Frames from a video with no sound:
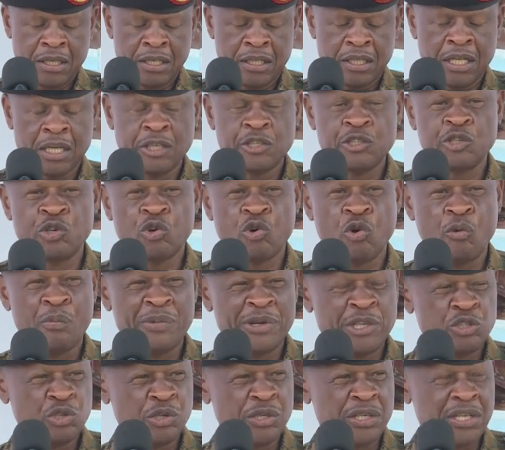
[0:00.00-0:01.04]
that you
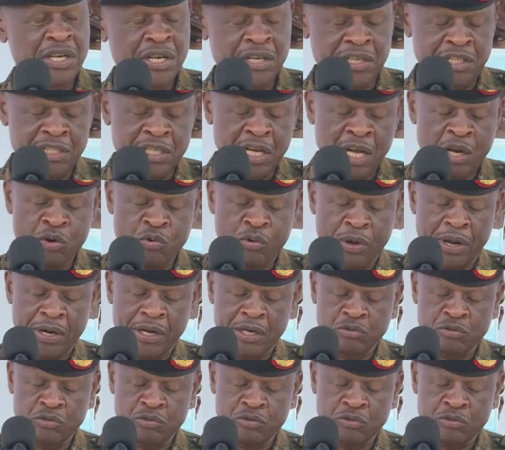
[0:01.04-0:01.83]
commissioned in January